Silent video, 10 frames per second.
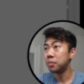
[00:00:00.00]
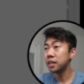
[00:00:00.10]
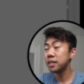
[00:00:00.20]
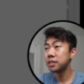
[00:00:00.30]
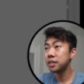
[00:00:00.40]
But
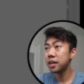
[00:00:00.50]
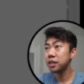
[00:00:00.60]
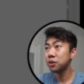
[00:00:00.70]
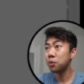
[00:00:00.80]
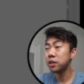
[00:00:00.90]
let's
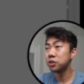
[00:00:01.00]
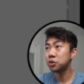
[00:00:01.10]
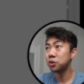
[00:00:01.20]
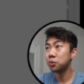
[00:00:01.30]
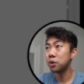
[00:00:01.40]
say you want
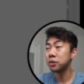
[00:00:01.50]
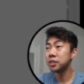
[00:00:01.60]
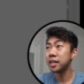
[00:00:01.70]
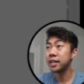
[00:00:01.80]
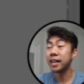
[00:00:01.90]
to
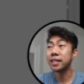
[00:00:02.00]
rotate it